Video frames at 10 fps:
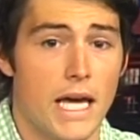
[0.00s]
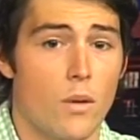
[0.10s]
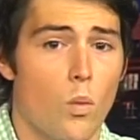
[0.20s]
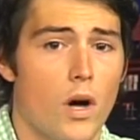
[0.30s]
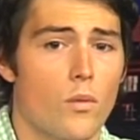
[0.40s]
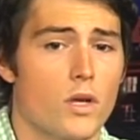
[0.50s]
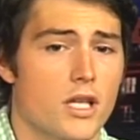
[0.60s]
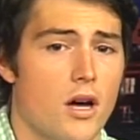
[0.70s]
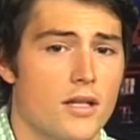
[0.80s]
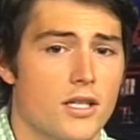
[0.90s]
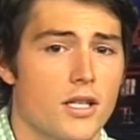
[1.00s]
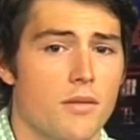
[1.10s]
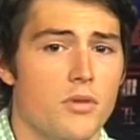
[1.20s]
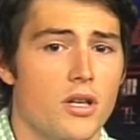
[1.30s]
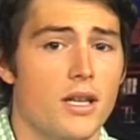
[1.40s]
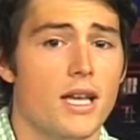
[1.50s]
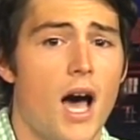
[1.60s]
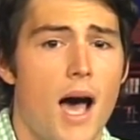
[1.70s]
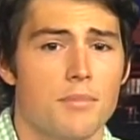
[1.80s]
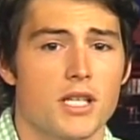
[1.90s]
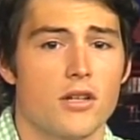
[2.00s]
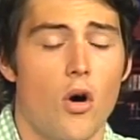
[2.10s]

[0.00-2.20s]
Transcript: In one Wisconsin community, cops can